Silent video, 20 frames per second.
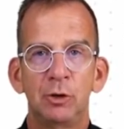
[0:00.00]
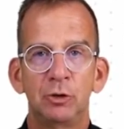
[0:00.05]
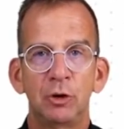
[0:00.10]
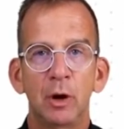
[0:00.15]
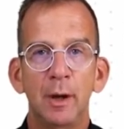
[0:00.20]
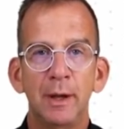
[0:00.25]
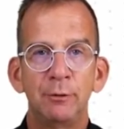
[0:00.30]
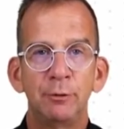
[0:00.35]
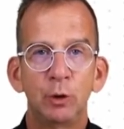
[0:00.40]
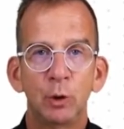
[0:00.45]

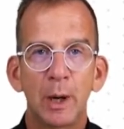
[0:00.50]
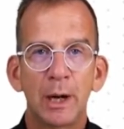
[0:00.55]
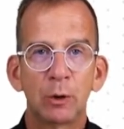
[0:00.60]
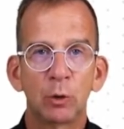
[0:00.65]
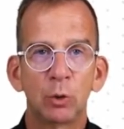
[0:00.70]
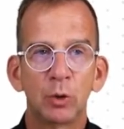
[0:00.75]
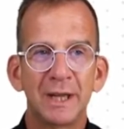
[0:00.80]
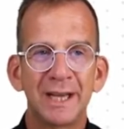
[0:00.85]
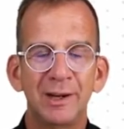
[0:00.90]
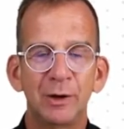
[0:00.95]
So if you
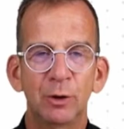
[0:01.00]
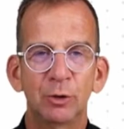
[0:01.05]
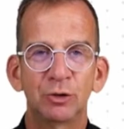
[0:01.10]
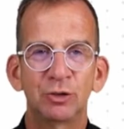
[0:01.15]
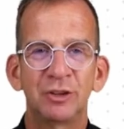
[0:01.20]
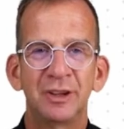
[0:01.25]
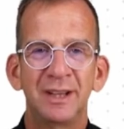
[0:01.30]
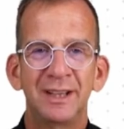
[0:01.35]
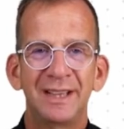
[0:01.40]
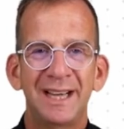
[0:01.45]
are on
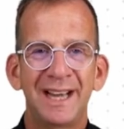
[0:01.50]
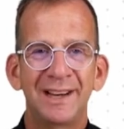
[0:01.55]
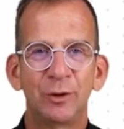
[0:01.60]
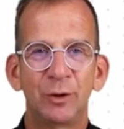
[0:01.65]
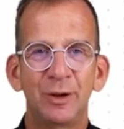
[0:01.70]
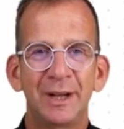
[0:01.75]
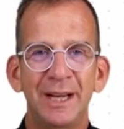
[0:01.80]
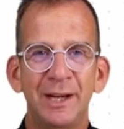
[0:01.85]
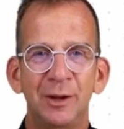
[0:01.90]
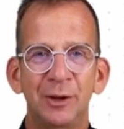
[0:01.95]
Linux, and
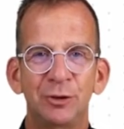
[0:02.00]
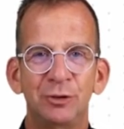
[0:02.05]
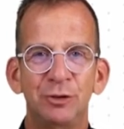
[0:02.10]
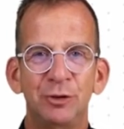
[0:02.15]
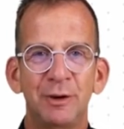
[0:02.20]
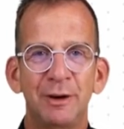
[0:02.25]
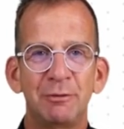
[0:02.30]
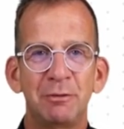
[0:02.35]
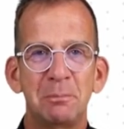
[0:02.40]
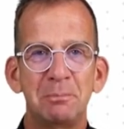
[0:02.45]
on Linux
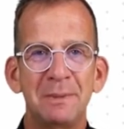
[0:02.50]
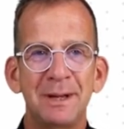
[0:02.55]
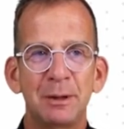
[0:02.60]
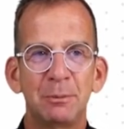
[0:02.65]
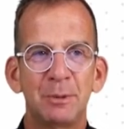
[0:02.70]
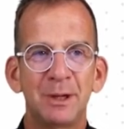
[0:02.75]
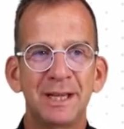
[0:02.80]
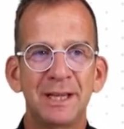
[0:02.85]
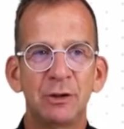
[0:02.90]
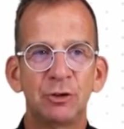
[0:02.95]
you have a
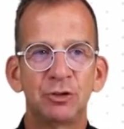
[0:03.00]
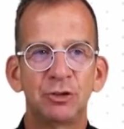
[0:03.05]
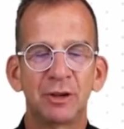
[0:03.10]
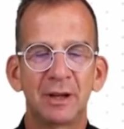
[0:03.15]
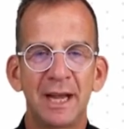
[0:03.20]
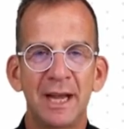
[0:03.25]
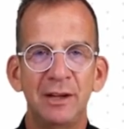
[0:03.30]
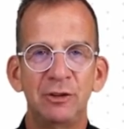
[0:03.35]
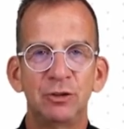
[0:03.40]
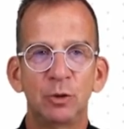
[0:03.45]
minimal
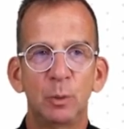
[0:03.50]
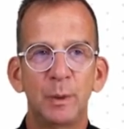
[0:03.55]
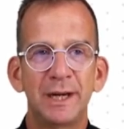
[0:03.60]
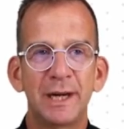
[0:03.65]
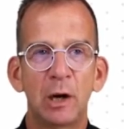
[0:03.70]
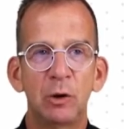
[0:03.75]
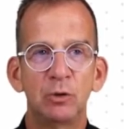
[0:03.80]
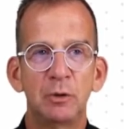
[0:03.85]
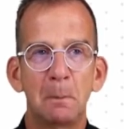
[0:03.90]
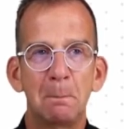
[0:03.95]
installation
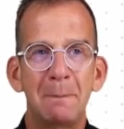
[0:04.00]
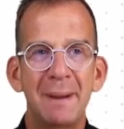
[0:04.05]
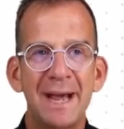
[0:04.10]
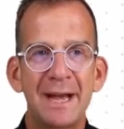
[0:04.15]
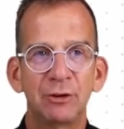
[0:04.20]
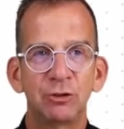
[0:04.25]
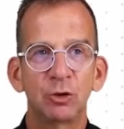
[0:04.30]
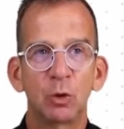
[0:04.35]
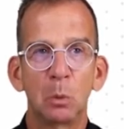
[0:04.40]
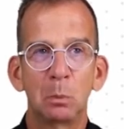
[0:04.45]
without the
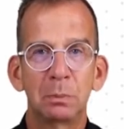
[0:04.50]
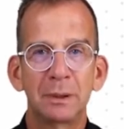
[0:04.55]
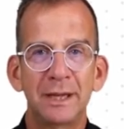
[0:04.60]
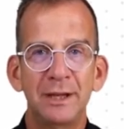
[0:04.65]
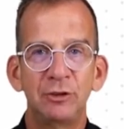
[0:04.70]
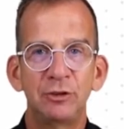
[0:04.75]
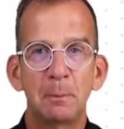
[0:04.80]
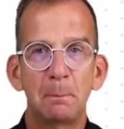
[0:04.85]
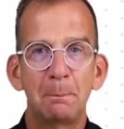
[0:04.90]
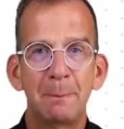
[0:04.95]
bash
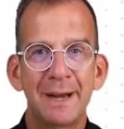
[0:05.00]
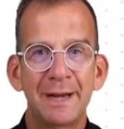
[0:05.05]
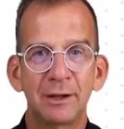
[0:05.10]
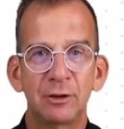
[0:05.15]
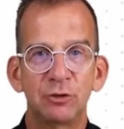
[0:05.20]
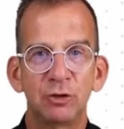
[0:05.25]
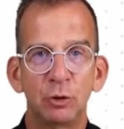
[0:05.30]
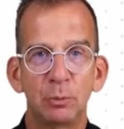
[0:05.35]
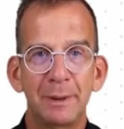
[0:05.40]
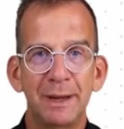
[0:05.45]
completion
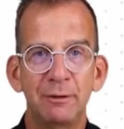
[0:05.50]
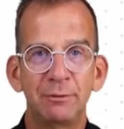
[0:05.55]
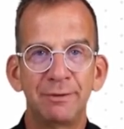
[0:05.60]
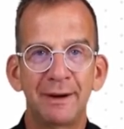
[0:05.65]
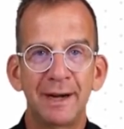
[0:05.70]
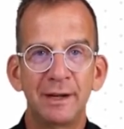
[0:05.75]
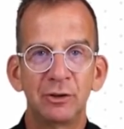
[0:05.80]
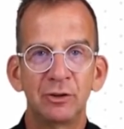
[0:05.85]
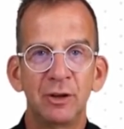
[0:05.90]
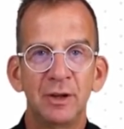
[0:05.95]
package, you may
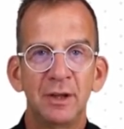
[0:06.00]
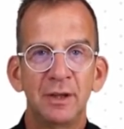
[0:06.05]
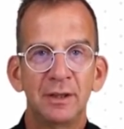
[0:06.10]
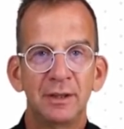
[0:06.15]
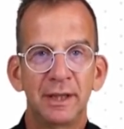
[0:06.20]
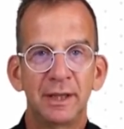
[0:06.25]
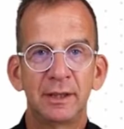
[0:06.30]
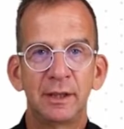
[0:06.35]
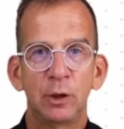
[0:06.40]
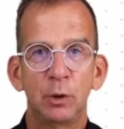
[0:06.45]
find
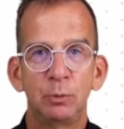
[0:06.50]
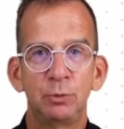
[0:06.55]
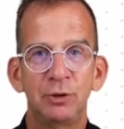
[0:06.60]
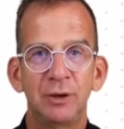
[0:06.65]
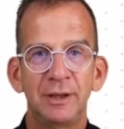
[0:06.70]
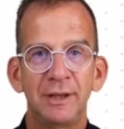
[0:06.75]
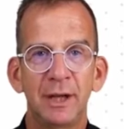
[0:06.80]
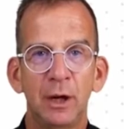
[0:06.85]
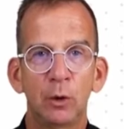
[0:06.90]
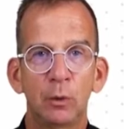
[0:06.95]
that
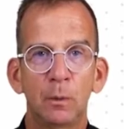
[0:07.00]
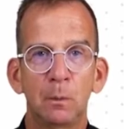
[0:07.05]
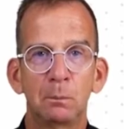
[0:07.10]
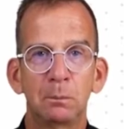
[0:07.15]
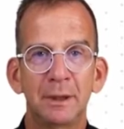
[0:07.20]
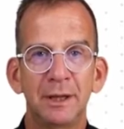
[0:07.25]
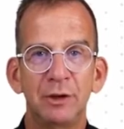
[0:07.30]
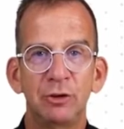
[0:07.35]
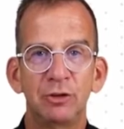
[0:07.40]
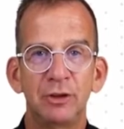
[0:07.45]
kubectl
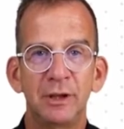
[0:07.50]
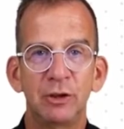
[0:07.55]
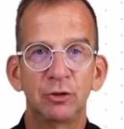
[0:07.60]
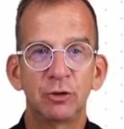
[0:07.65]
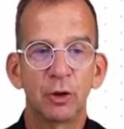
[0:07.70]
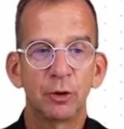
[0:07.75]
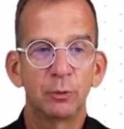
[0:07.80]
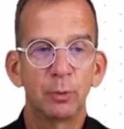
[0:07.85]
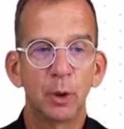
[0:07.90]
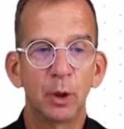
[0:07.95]
completion is
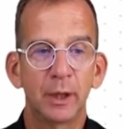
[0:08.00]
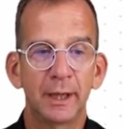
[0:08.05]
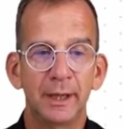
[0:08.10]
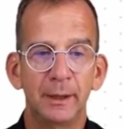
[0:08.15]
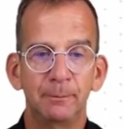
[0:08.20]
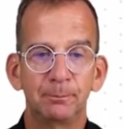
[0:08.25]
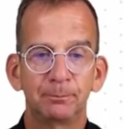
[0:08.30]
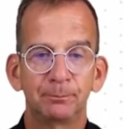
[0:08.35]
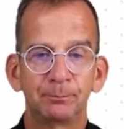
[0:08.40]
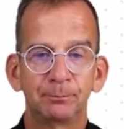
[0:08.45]
not
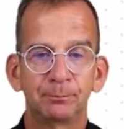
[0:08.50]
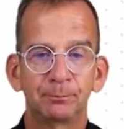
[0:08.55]
working.